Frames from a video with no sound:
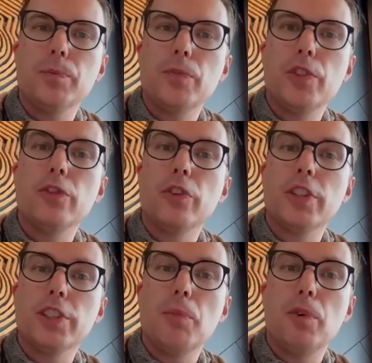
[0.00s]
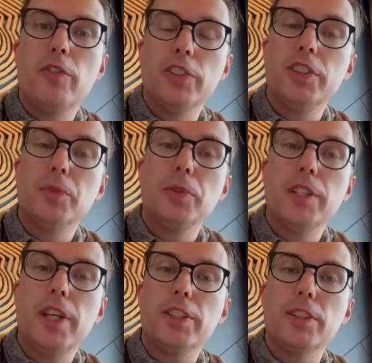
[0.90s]
So, for example, if it's a data
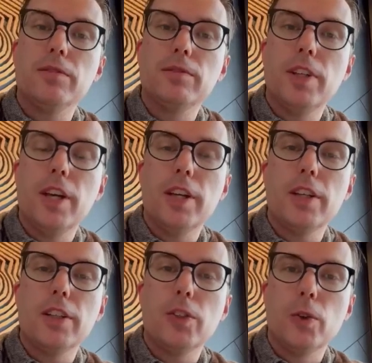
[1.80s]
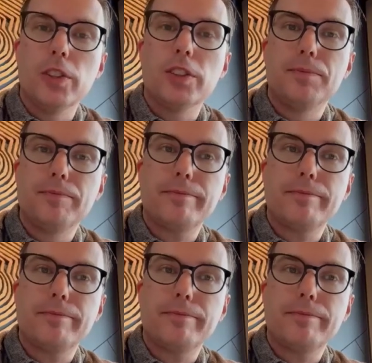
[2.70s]
protection course,